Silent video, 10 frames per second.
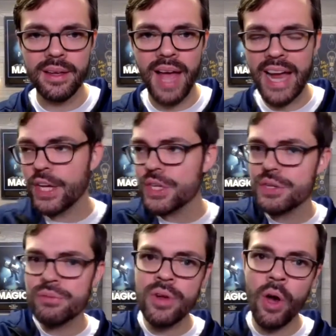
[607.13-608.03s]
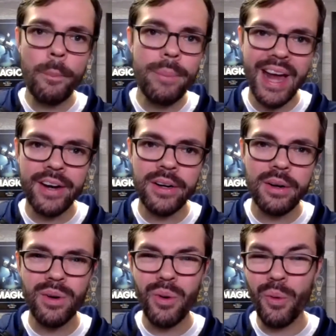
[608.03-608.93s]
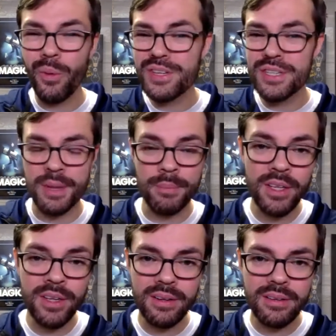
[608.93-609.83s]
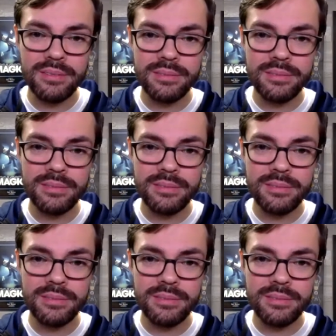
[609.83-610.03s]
I could do no better or similar